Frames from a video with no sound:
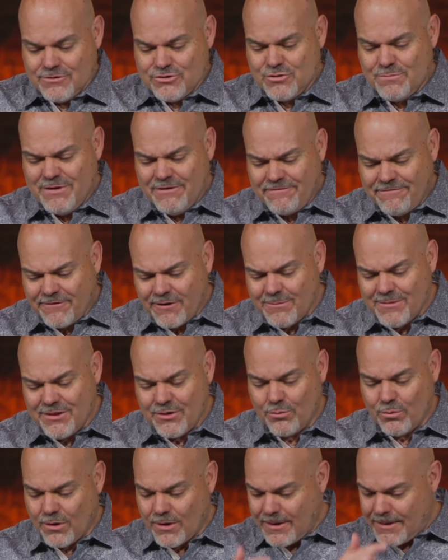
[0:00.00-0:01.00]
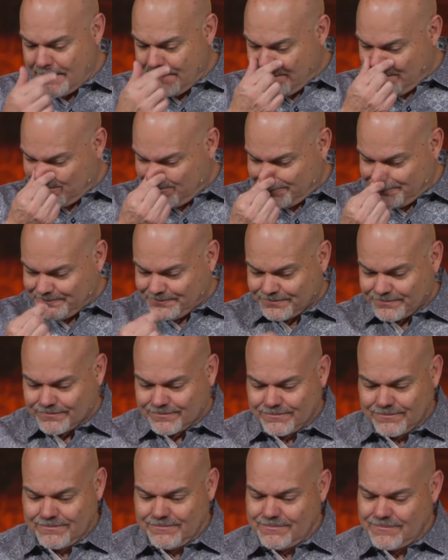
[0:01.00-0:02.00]
So be firm in the word.
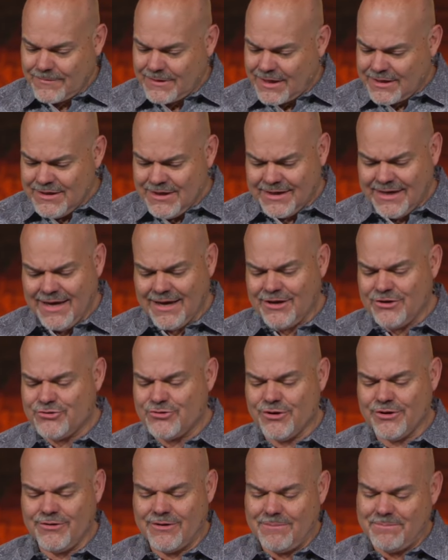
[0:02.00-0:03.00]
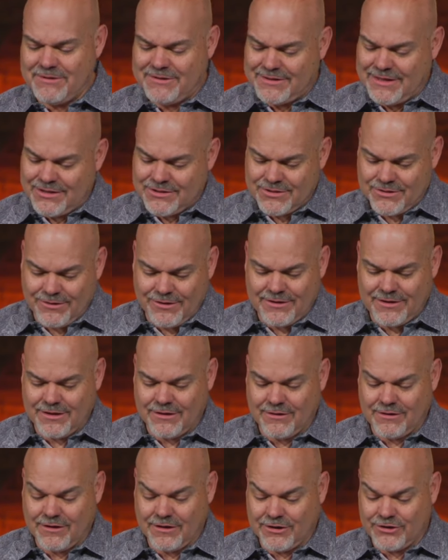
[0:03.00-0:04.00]
You can't control your reputation. The only
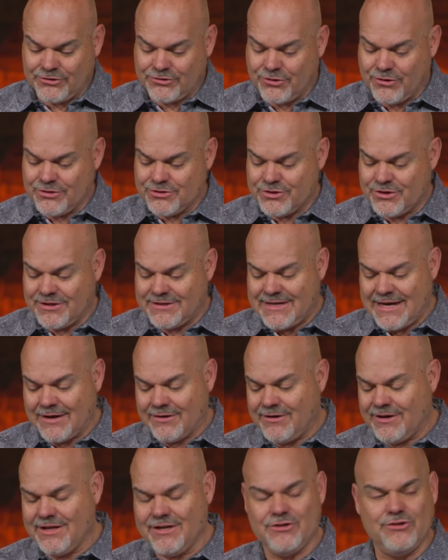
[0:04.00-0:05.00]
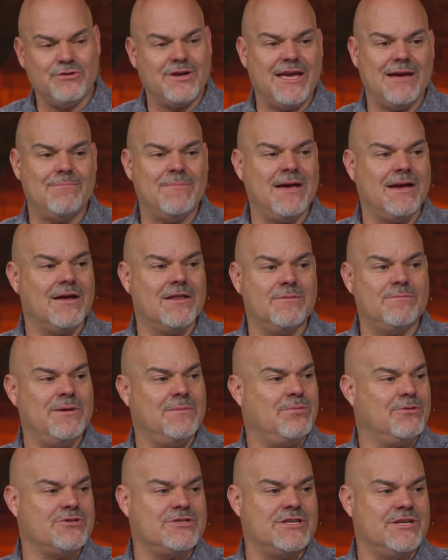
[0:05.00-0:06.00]
thing you can control is your integrity, and you can't make other
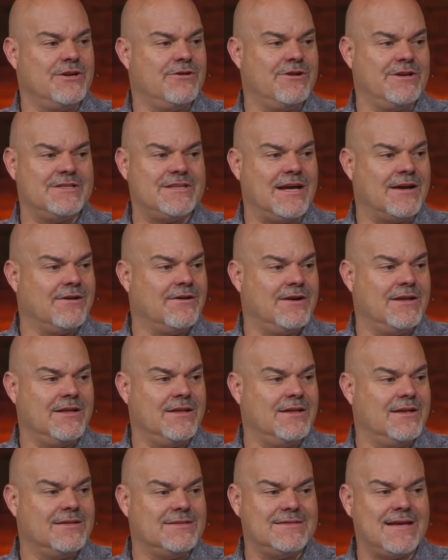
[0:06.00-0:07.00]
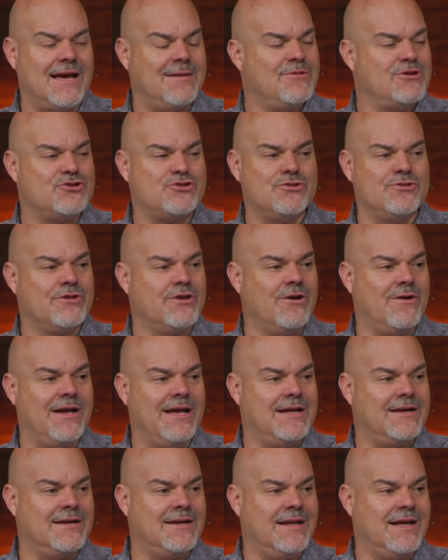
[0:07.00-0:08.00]
people see your integrity. Time and truth go
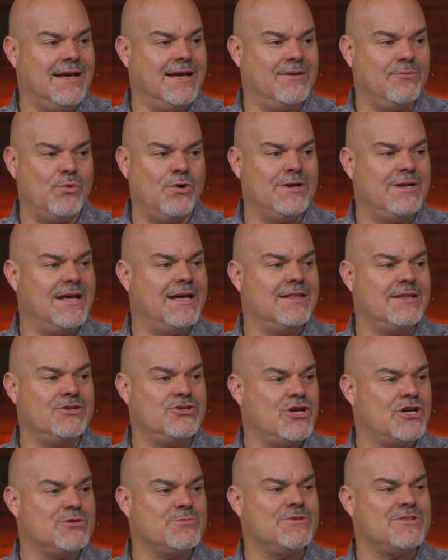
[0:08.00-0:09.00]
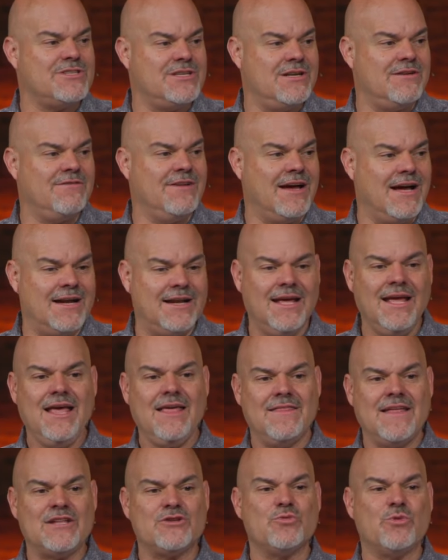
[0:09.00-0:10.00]
hand in hand. One day at the judgment seat of God,
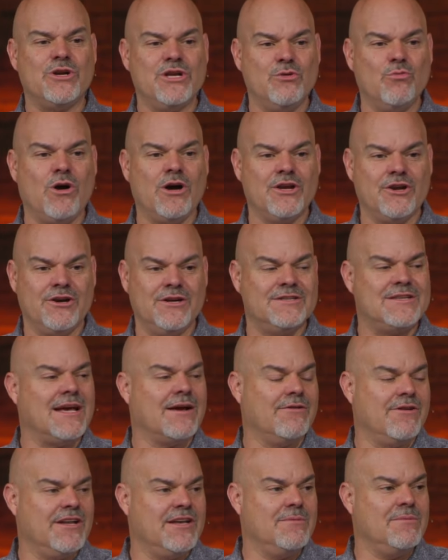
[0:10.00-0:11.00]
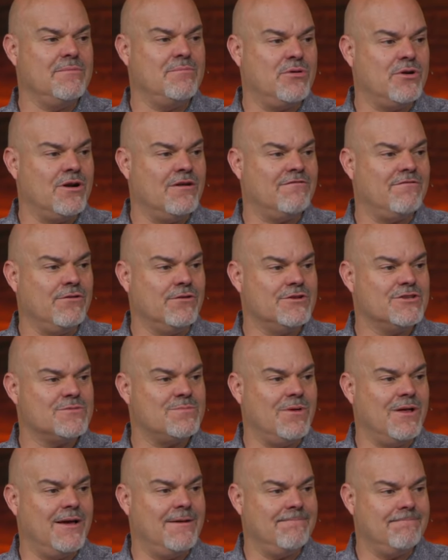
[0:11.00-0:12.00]
that's where you want your integrity to be put on full
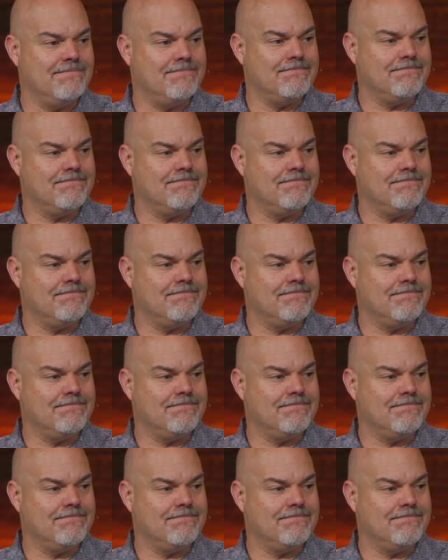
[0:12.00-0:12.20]
display.